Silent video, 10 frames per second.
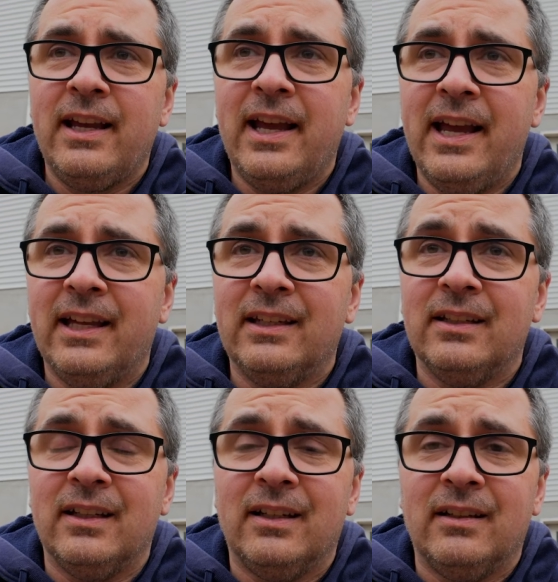
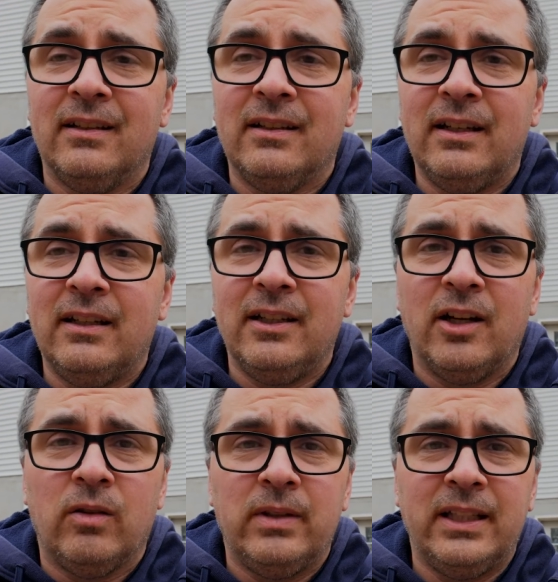And, uh, you
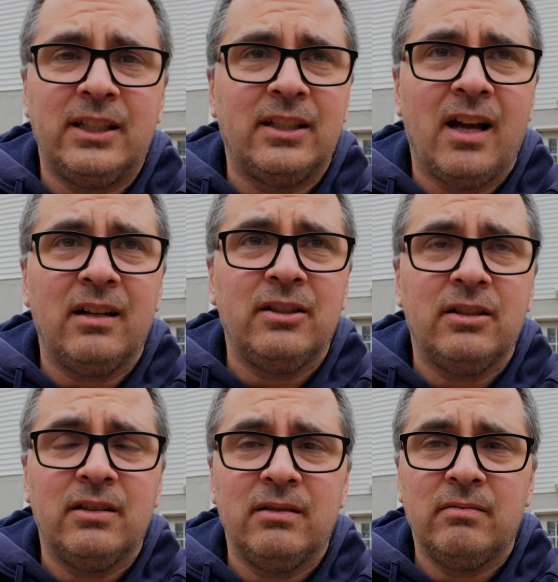know, it
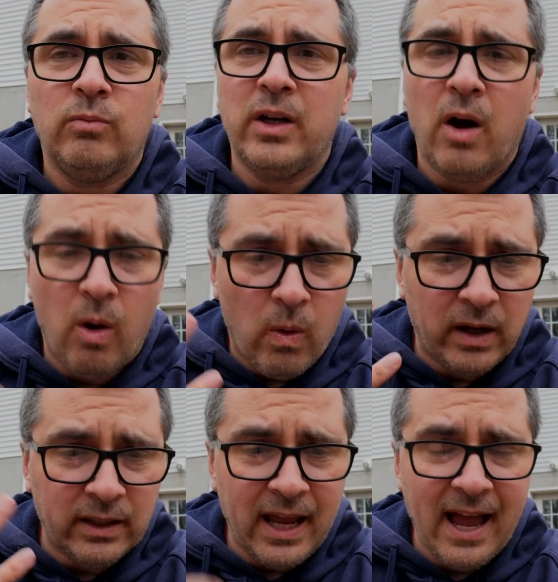sucks. We all
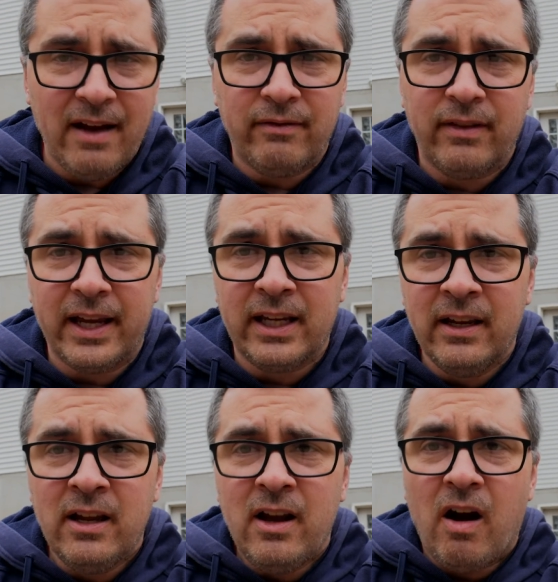want to have, like,
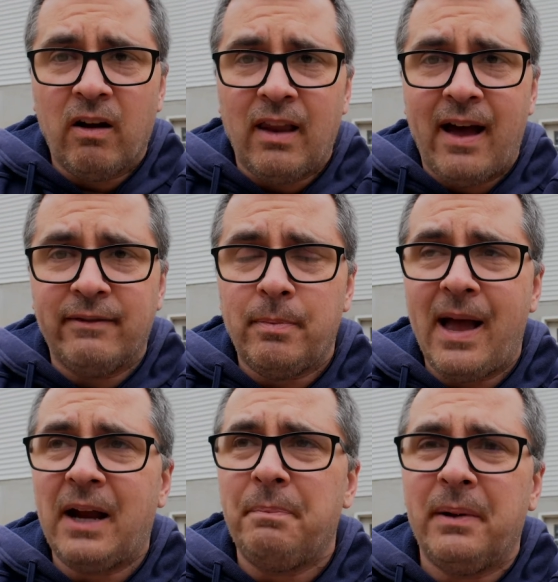our lives
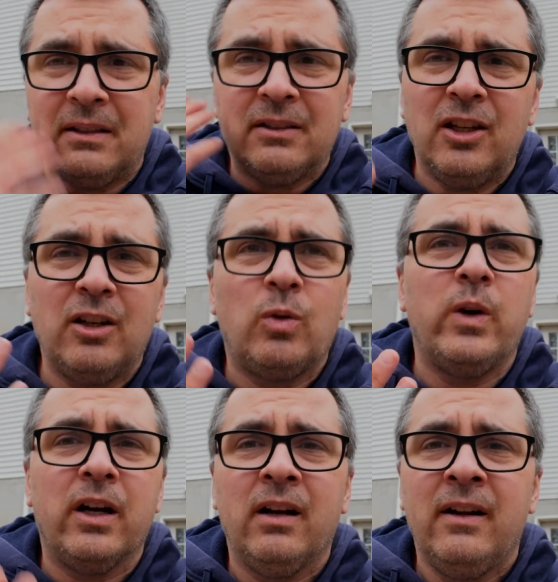back. But look,
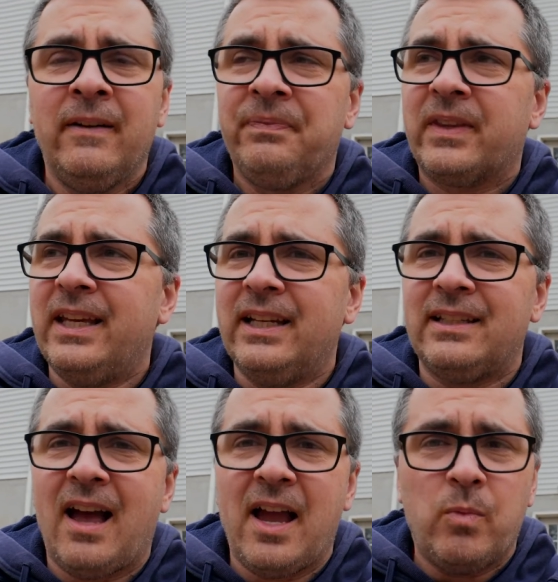we're in a
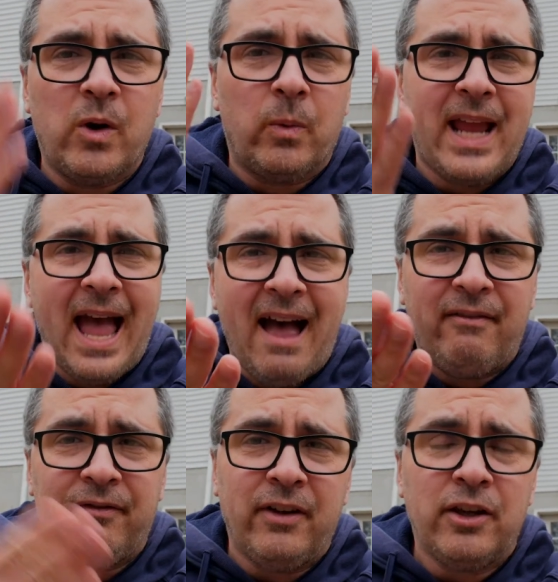time where we
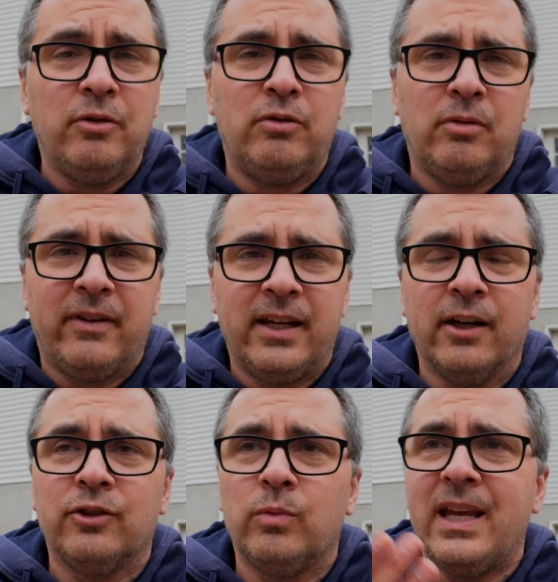have YouTube
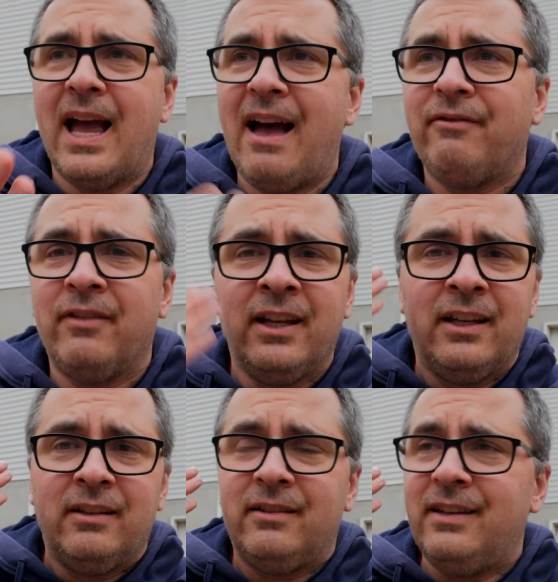videos, we have
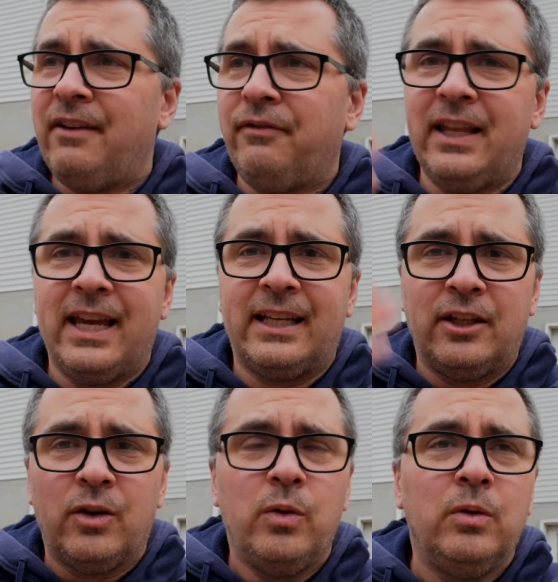Netflix
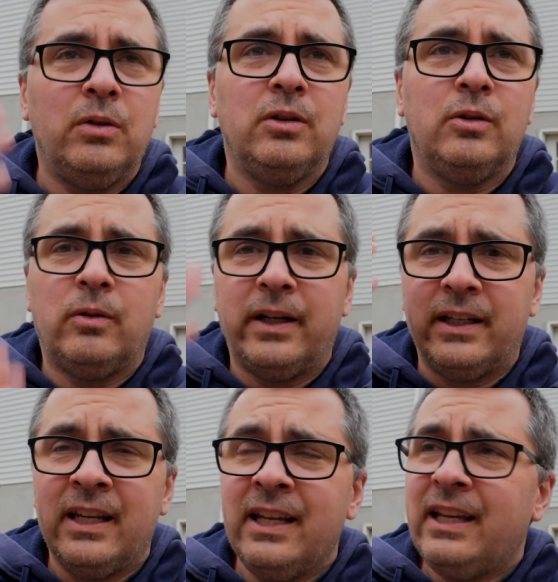and Hulu
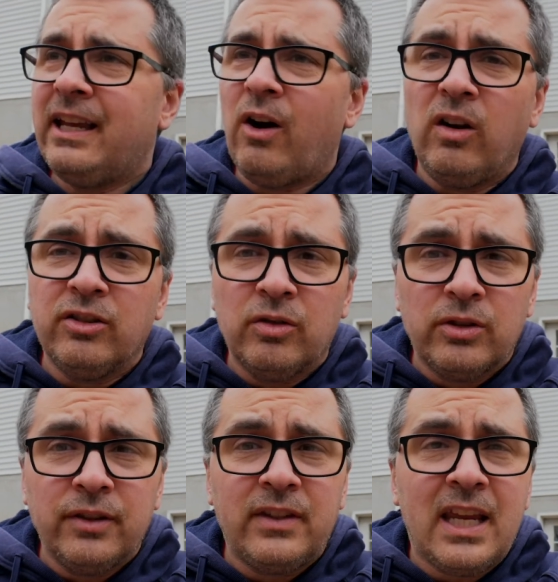and all
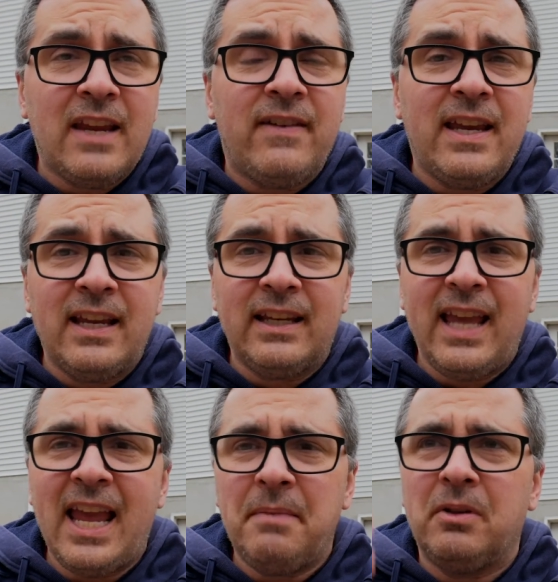sorts of TV and
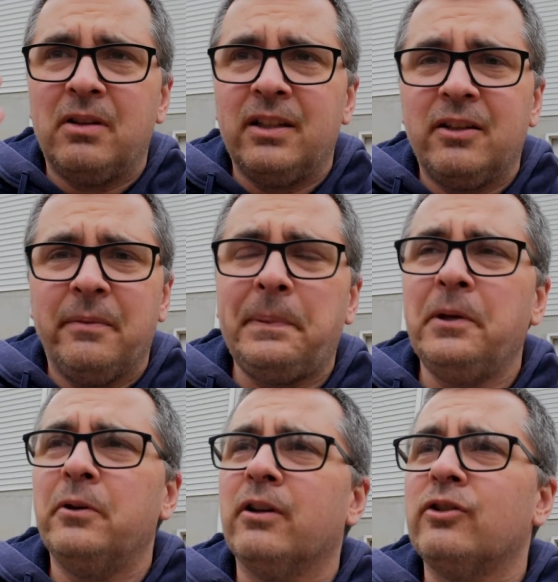cable and
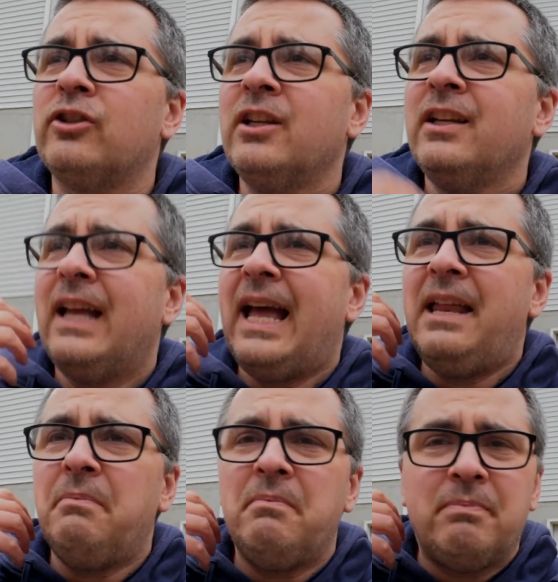computers
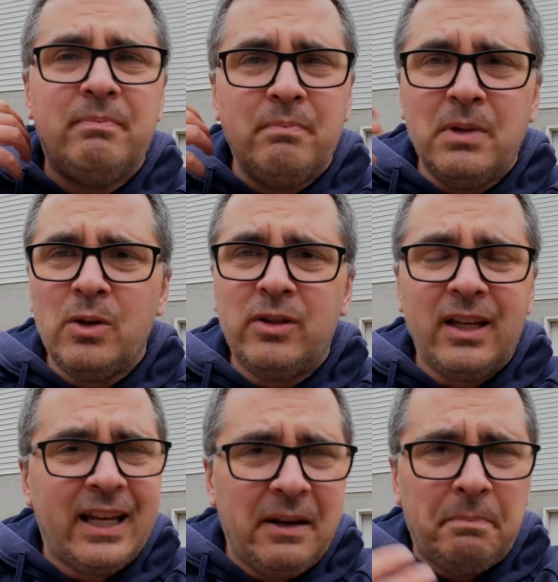and
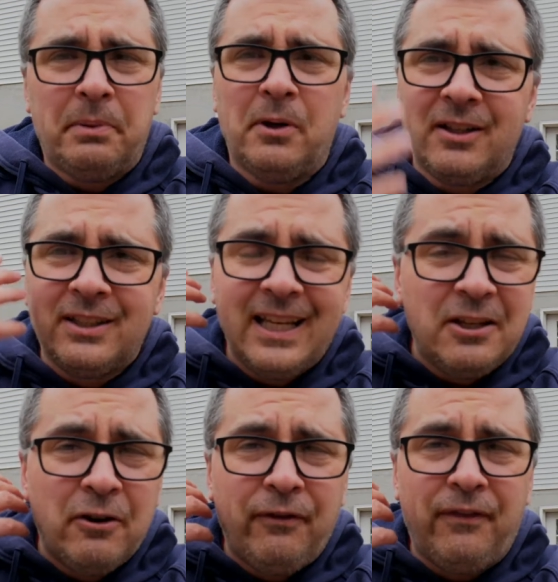music and books and
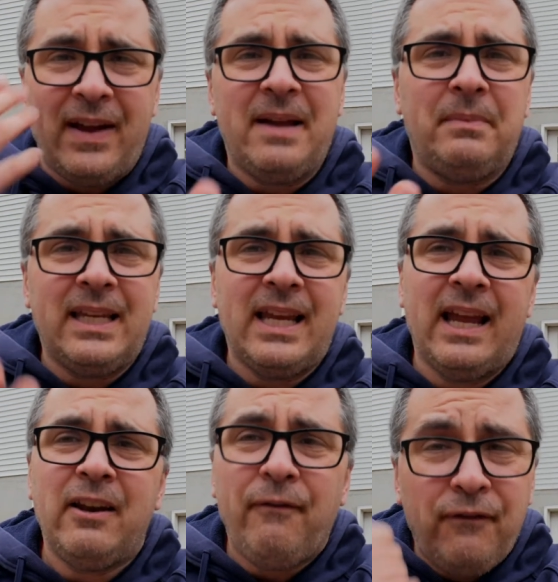your family
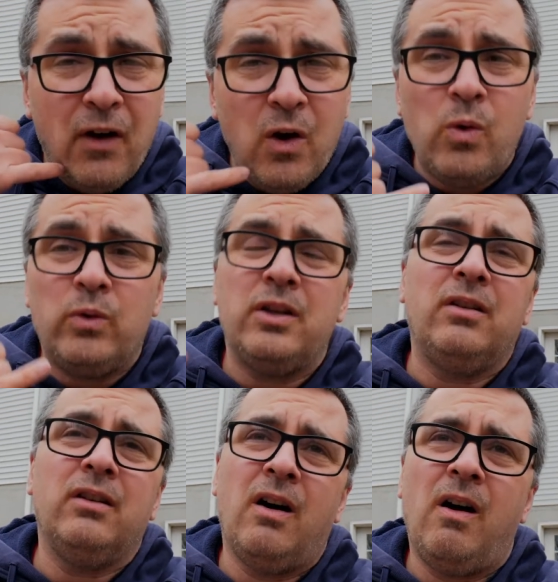and a phone you
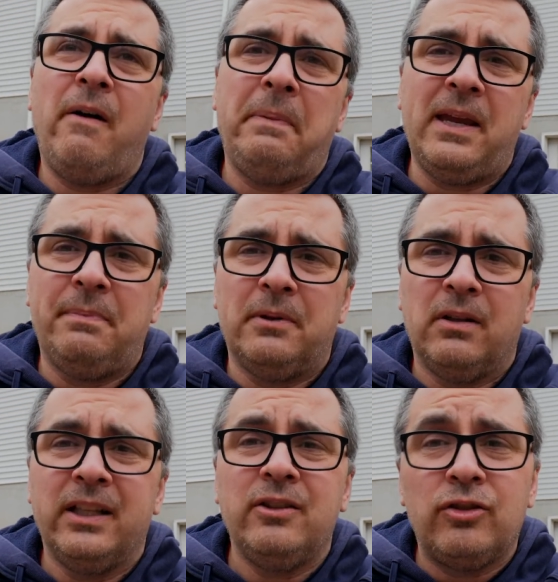can call
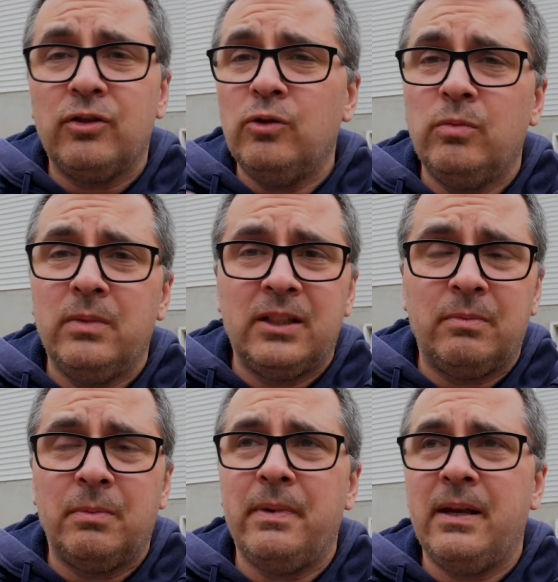people and Zoom is
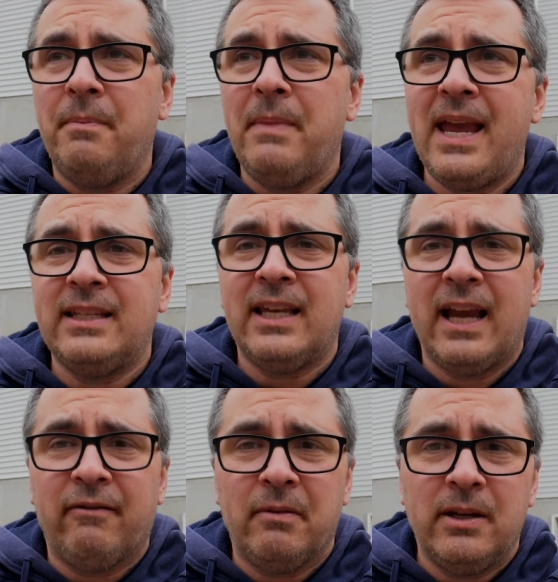amazing.
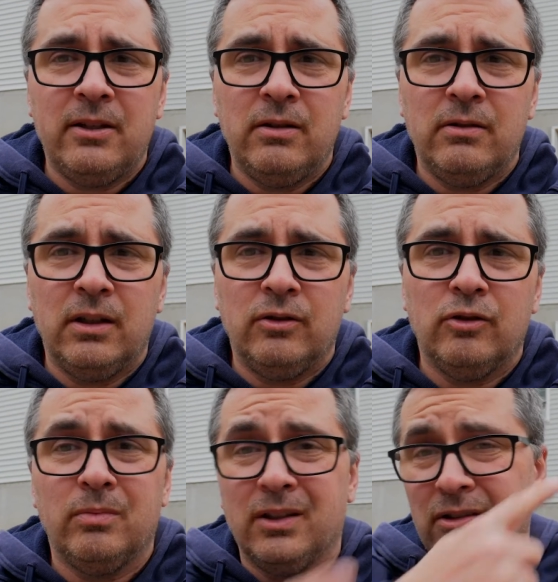Everybody's using
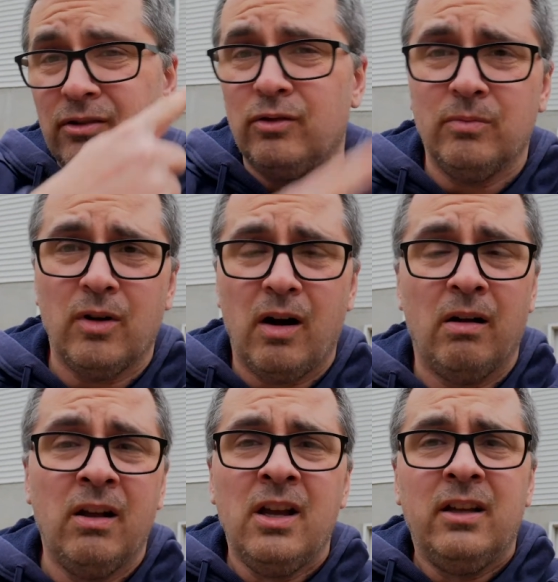Zoom. There's a Zoom
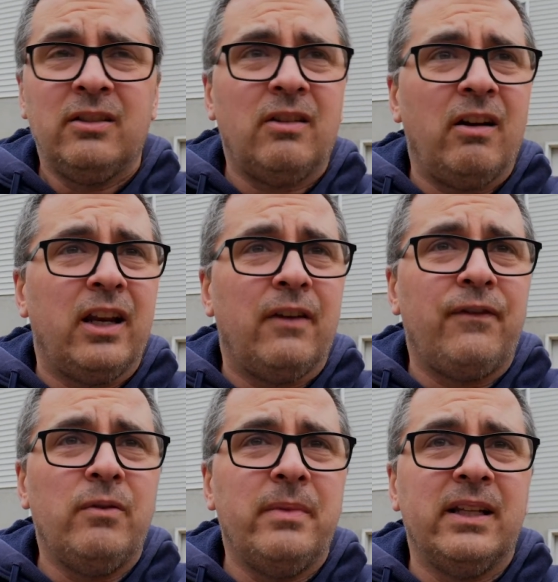call starting in a
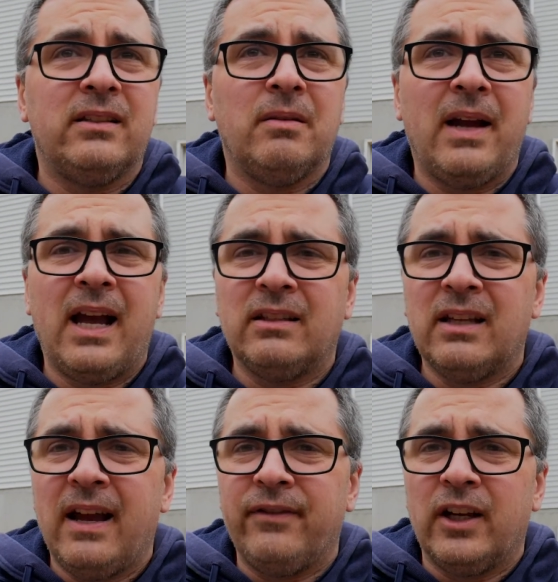few minutes in my house.
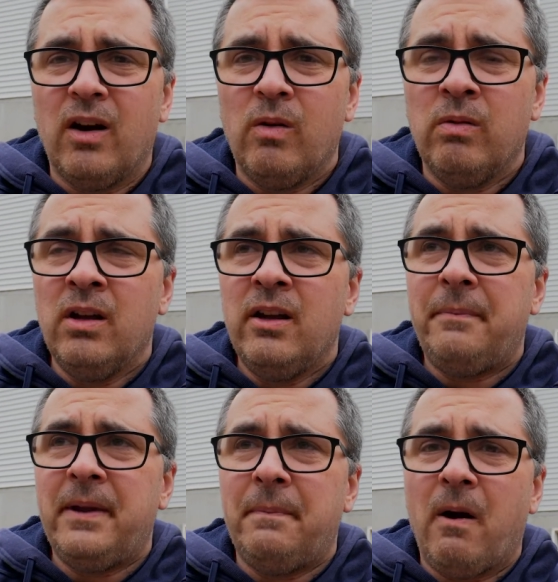I have to go
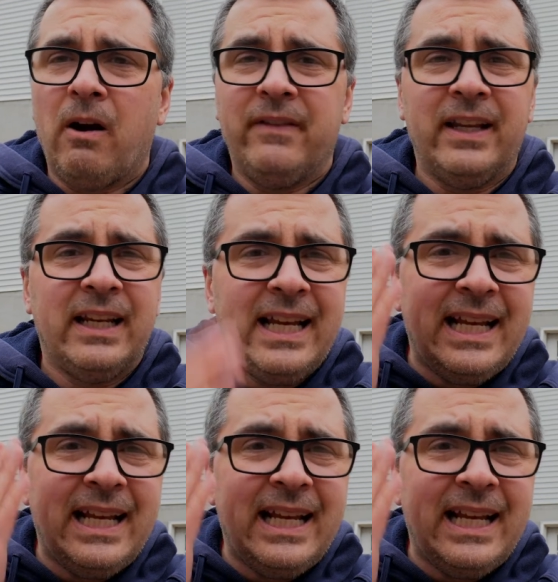be a part of it.